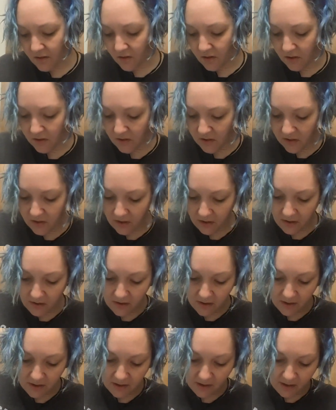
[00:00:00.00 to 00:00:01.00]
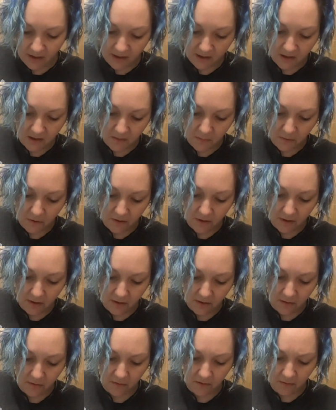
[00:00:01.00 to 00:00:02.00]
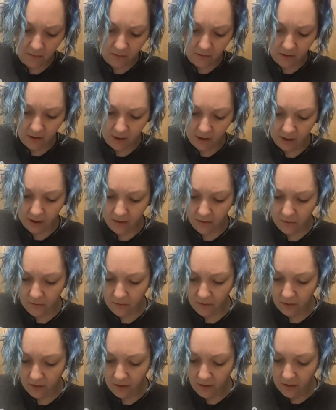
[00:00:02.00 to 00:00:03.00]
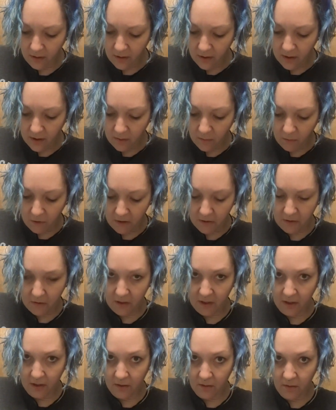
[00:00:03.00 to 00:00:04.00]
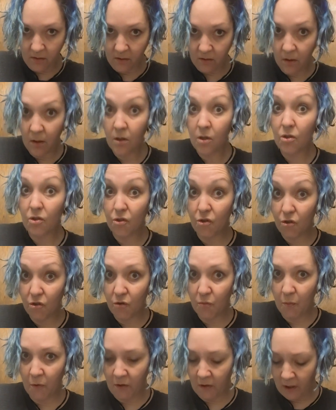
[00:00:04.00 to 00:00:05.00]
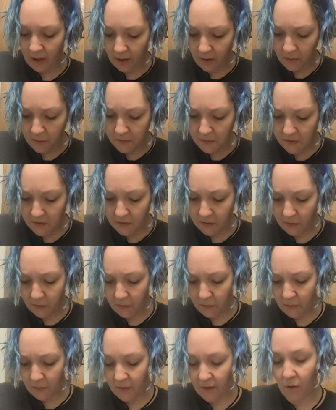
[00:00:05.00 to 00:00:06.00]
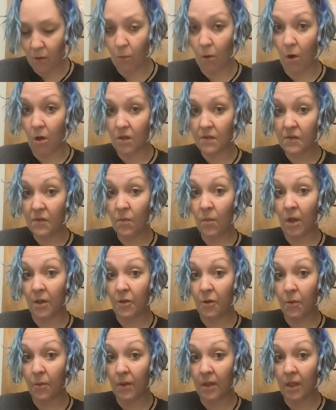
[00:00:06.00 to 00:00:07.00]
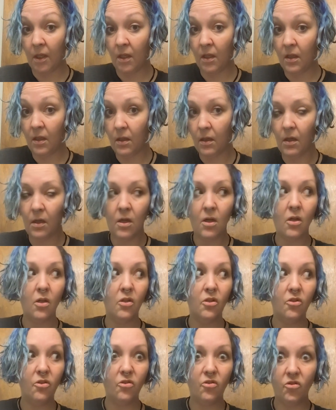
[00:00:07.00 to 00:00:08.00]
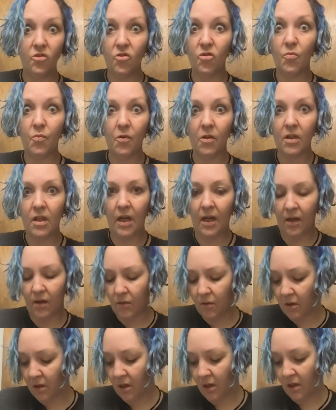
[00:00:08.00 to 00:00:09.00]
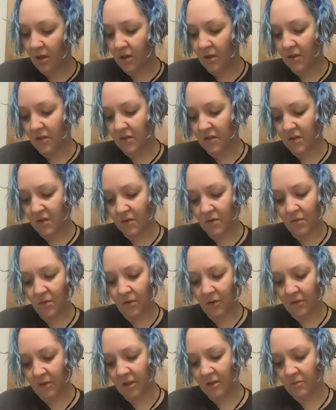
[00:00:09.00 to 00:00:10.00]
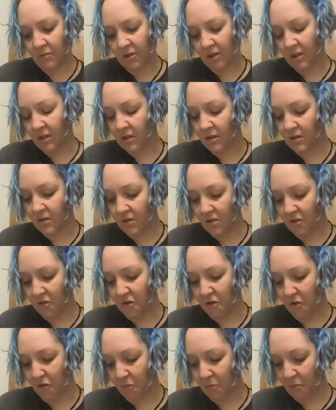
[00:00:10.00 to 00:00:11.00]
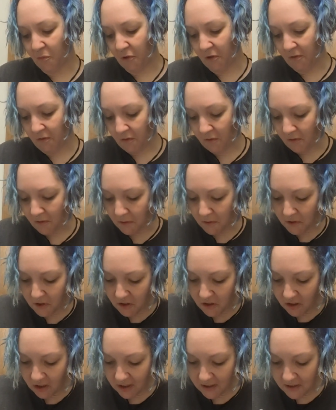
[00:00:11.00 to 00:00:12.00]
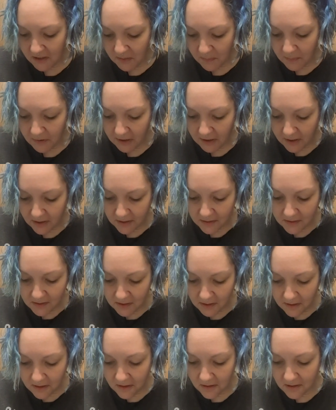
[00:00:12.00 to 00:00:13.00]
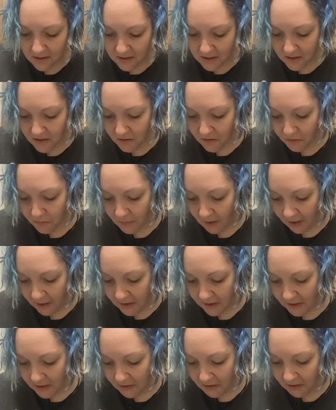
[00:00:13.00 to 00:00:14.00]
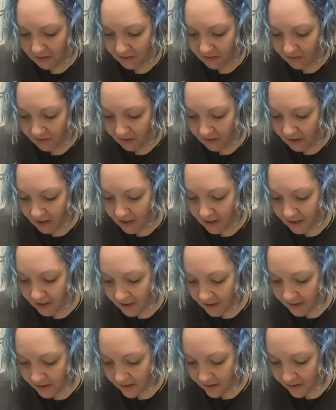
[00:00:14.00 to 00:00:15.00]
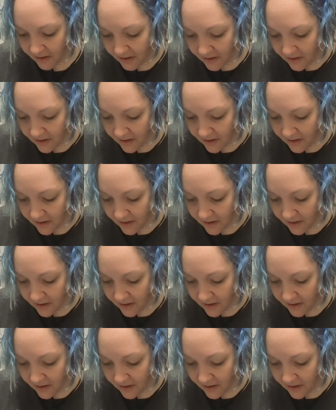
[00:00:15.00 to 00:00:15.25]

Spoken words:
she started in the hospital. I didn't know they were loud. And while they heal, super loud. So also while you eat, super loud. So her name changed to Moira Rose Shits because it's a dramatic character on